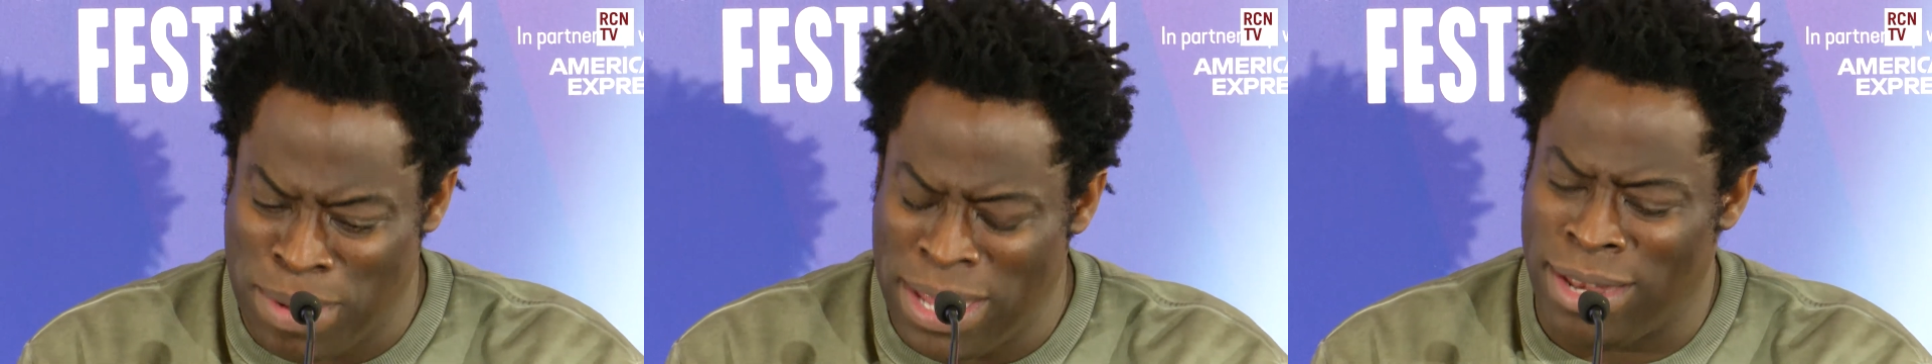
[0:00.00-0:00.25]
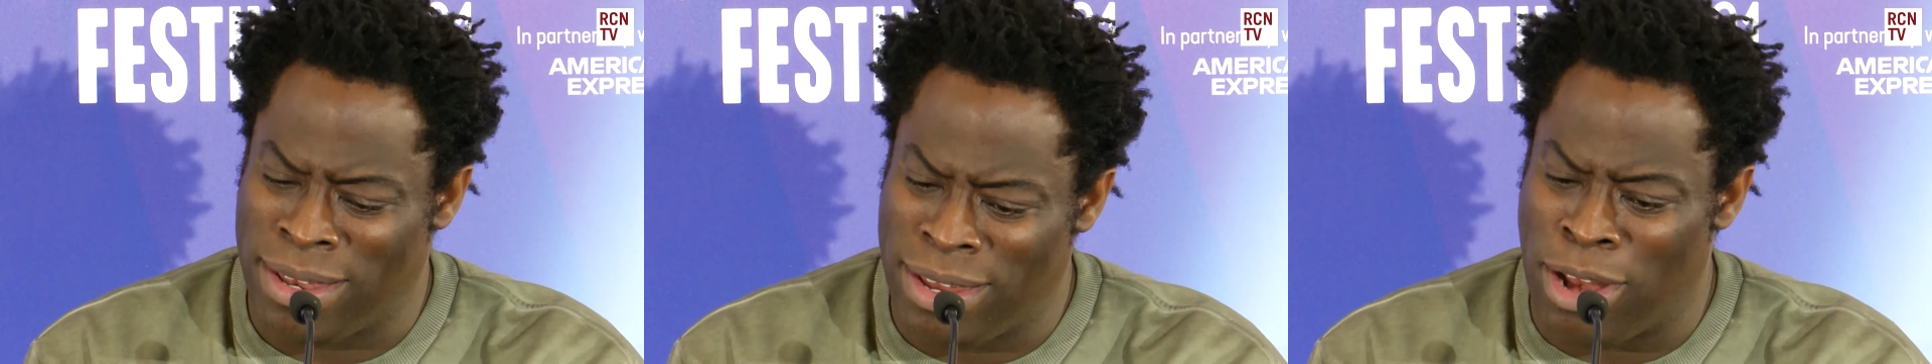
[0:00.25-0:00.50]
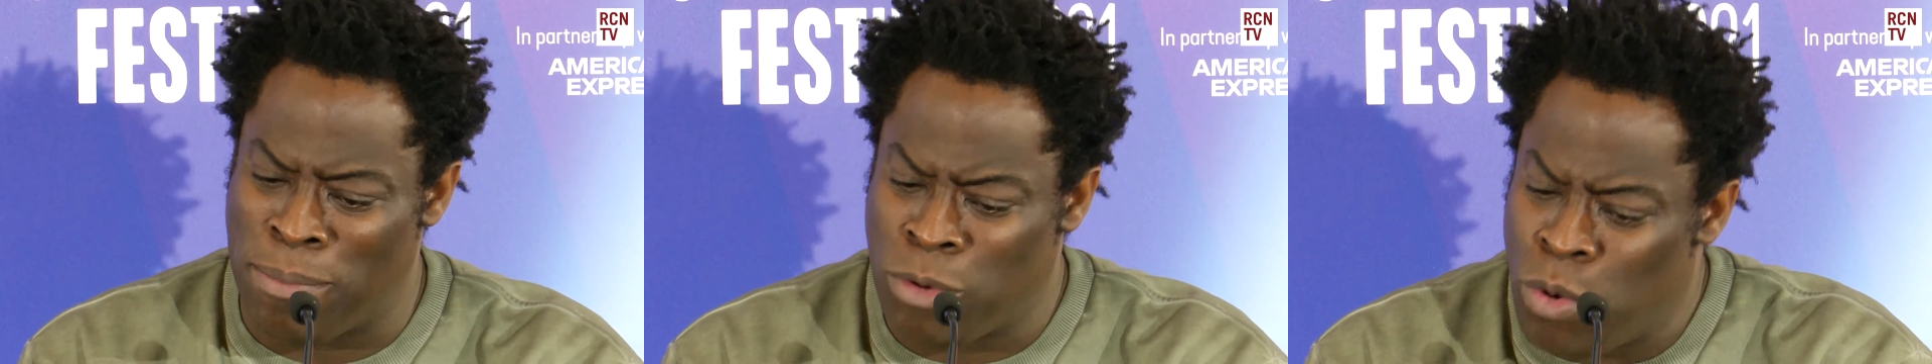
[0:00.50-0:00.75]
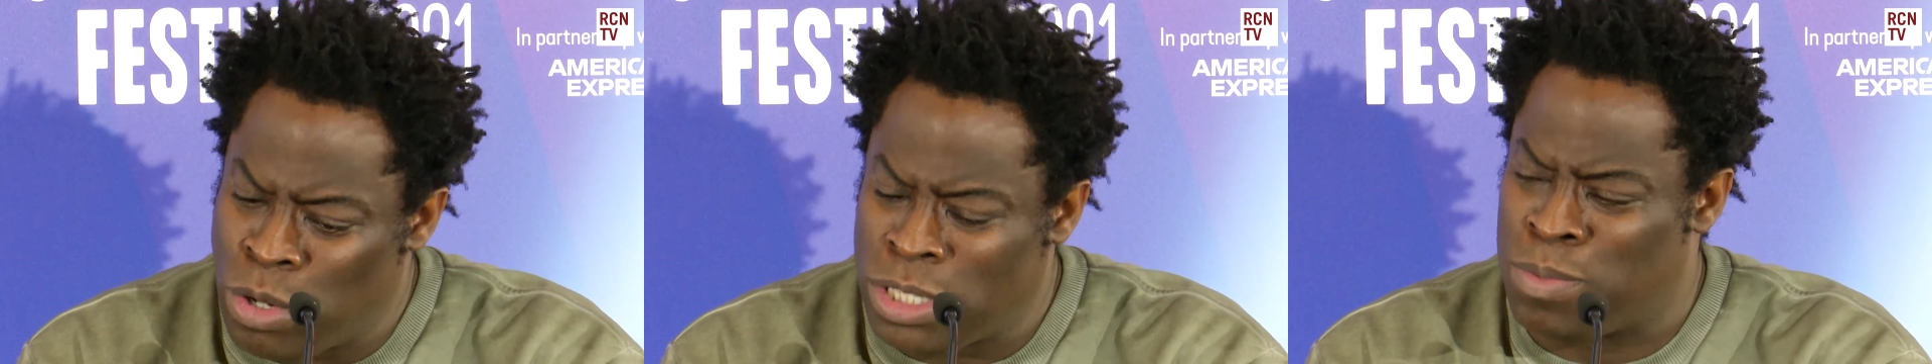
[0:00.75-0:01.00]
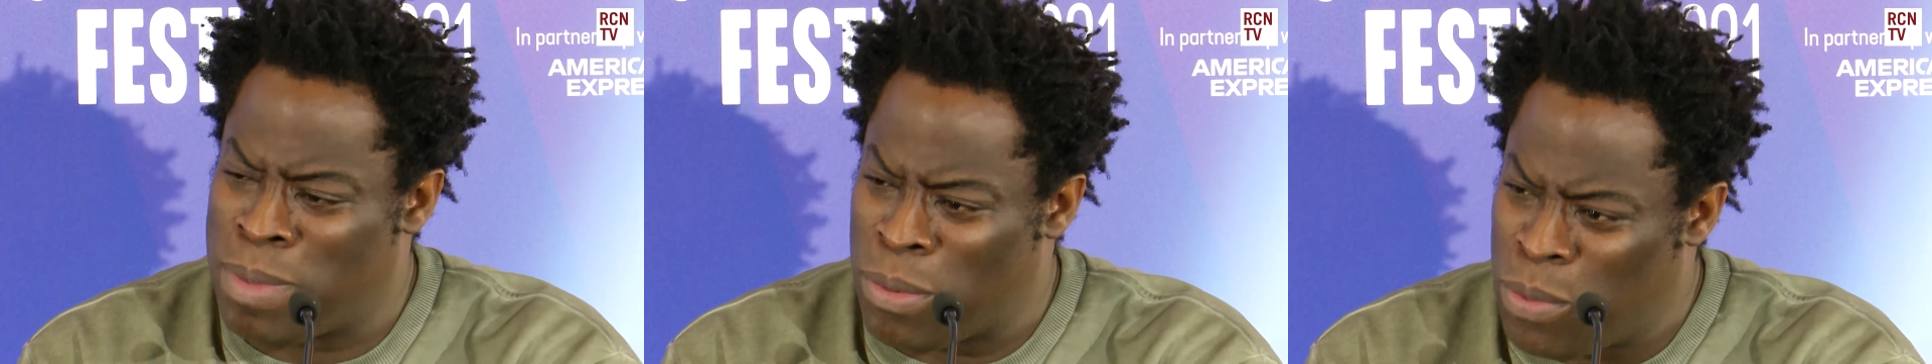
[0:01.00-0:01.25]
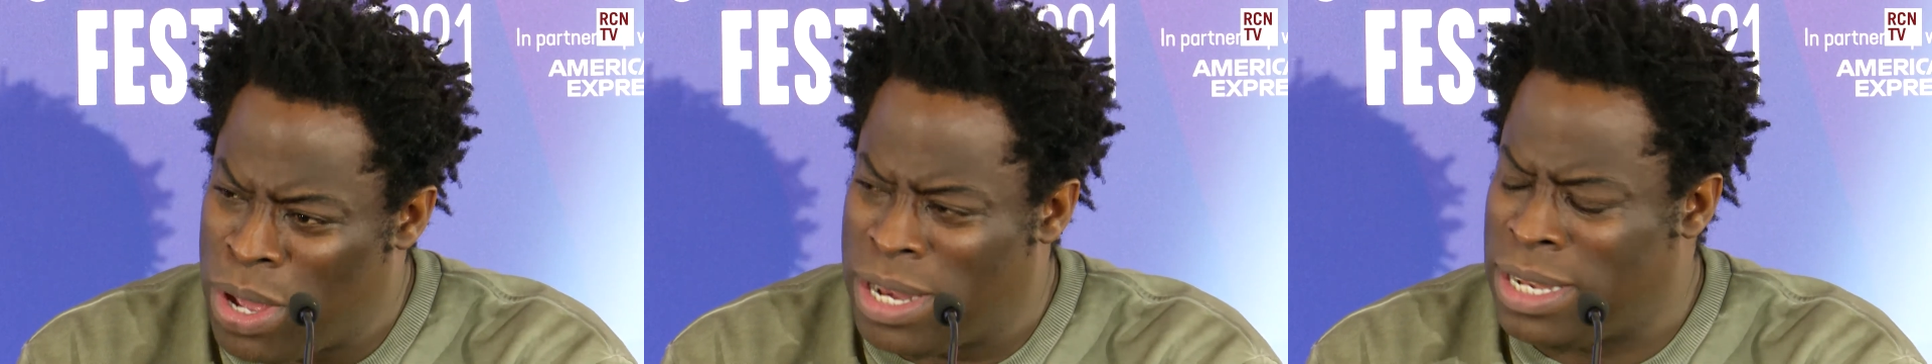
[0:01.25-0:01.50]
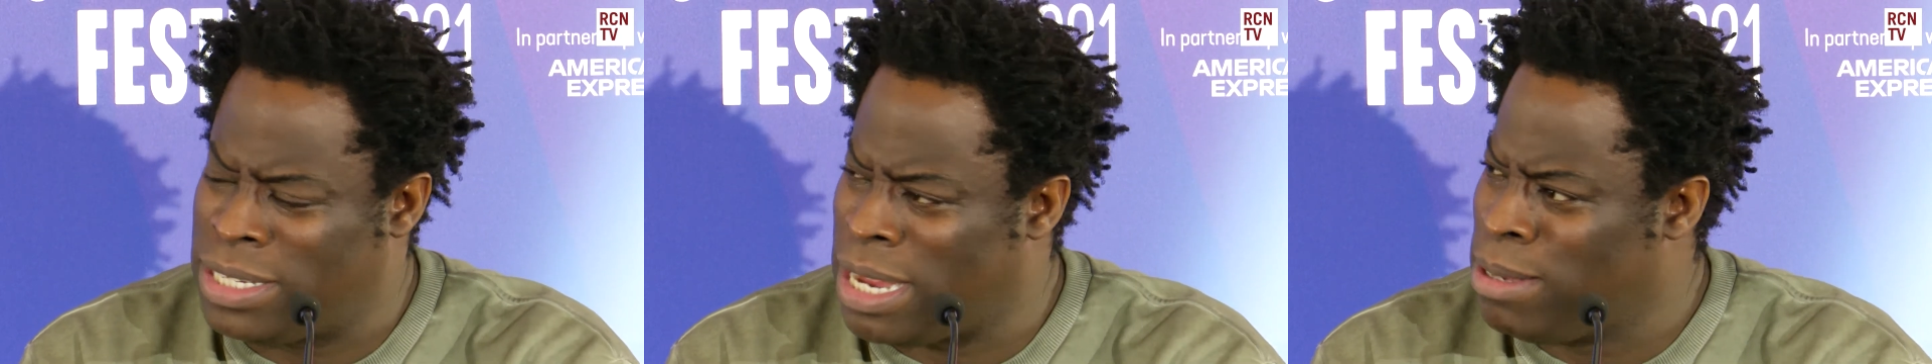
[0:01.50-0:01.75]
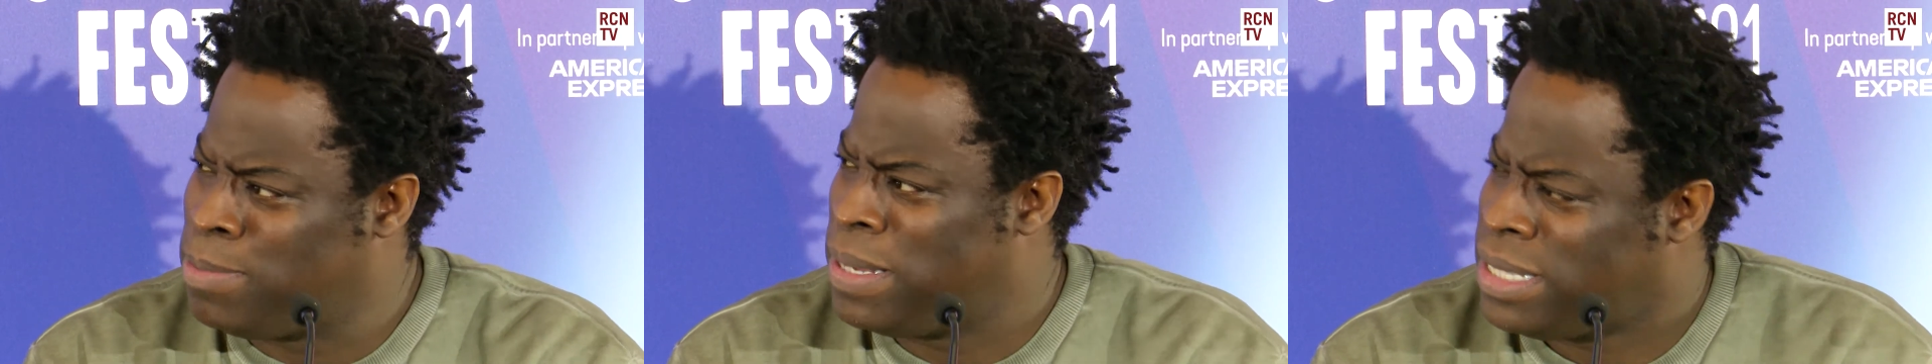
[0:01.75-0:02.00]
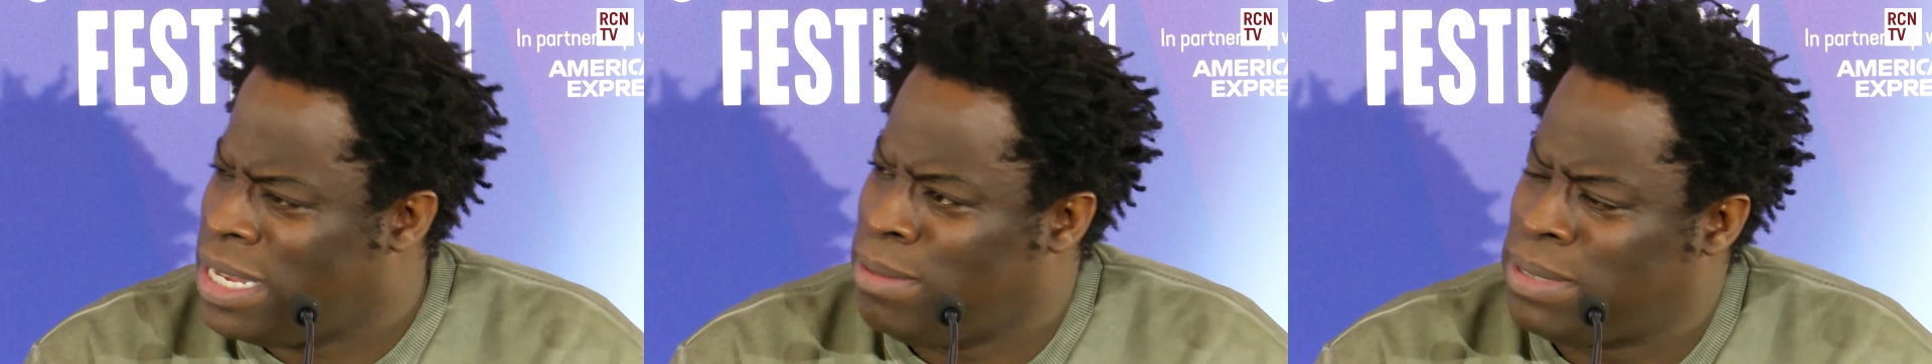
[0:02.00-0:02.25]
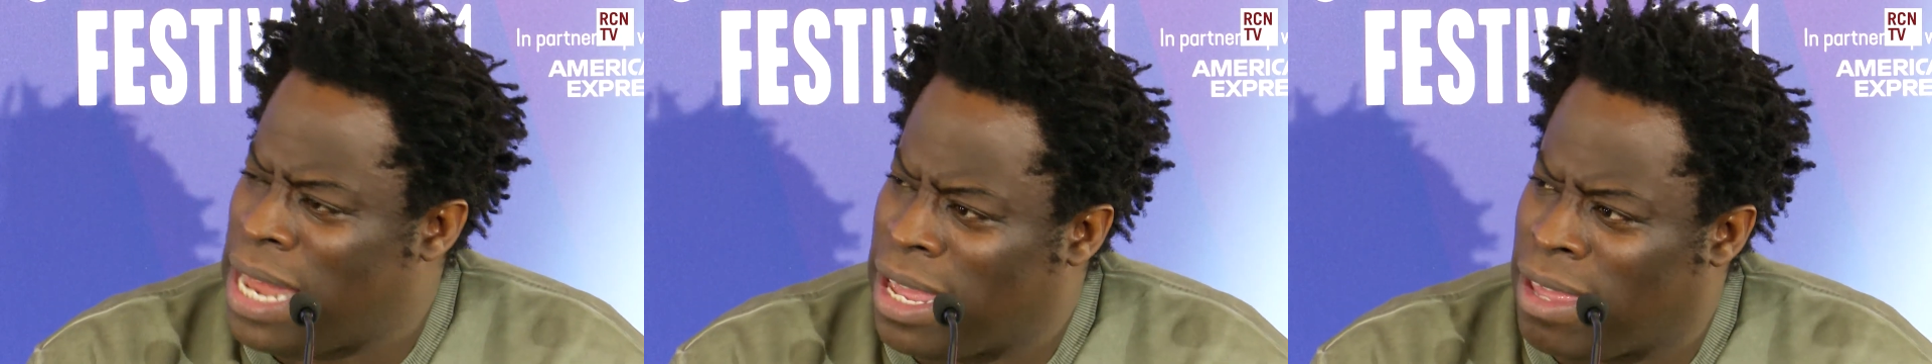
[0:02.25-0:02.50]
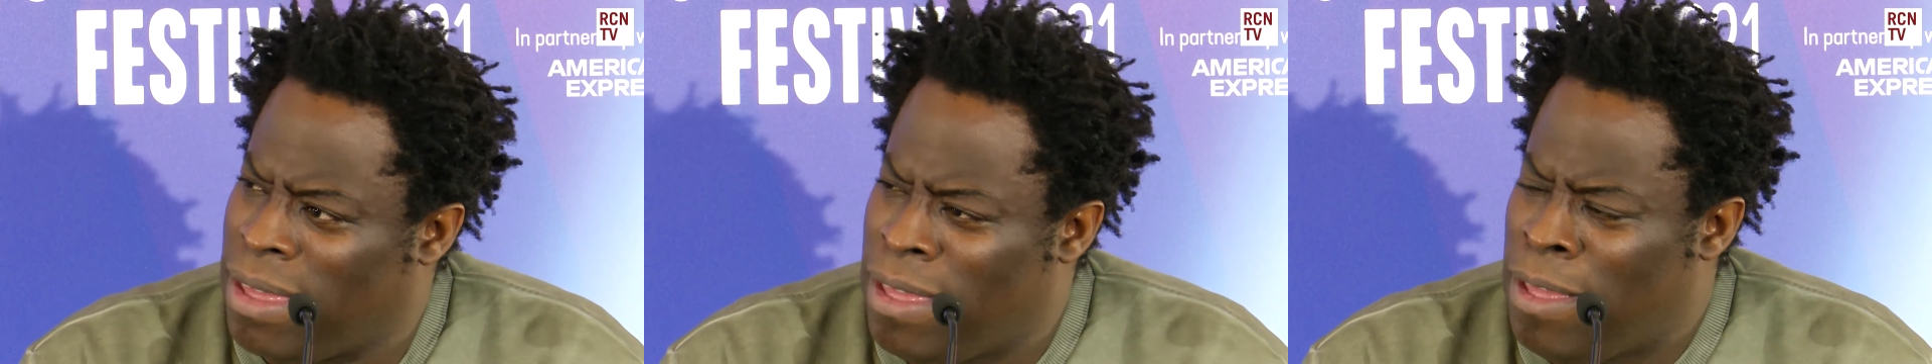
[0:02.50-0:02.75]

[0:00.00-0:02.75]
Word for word: being you know, I'm cautious with my word, in James, but it seems like